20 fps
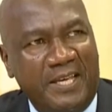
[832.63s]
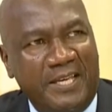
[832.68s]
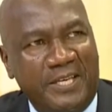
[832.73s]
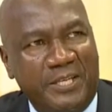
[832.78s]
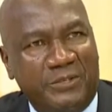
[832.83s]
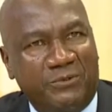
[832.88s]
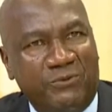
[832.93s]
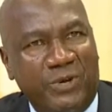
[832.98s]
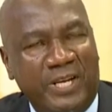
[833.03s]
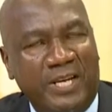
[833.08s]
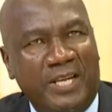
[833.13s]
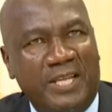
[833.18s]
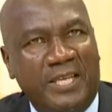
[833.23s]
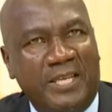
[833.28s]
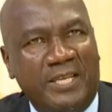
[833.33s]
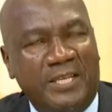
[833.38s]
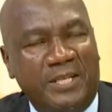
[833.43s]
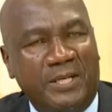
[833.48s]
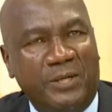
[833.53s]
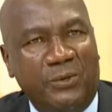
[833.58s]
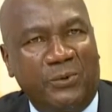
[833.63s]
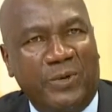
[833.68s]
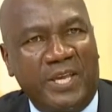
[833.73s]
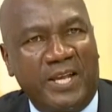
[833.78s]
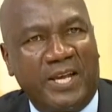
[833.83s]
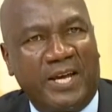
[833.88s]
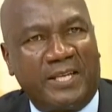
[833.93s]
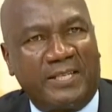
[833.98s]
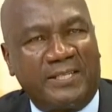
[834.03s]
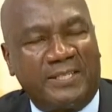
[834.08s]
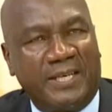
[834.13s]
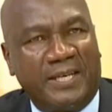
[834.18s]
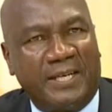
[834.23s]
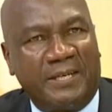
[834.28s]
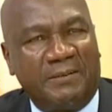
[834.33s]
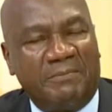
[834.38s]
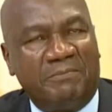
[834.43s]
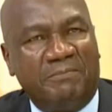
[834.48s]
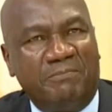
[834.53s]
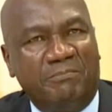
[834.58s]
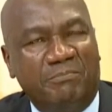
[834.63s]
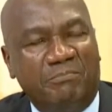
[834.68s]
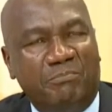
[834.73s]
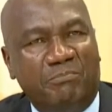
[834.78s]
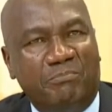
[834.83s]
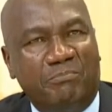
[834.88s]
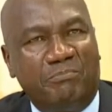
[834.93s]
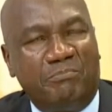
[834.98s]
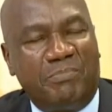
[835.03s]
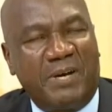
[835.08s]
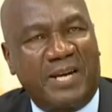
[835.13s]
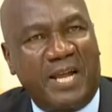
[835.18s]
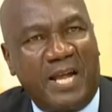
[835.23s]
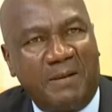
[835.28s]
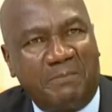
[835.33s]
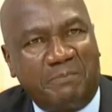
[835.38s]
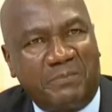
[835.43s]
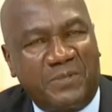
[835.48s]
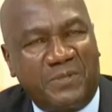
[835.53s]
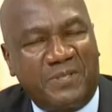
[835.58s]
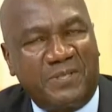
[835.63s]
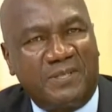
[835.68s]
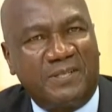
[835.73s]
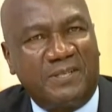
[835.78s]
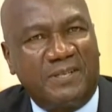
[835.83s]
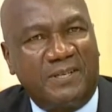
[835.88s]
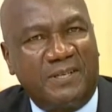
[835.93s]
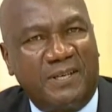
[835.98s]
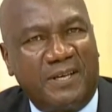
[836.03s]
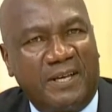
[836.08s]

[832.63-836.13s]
is really looking at perhaps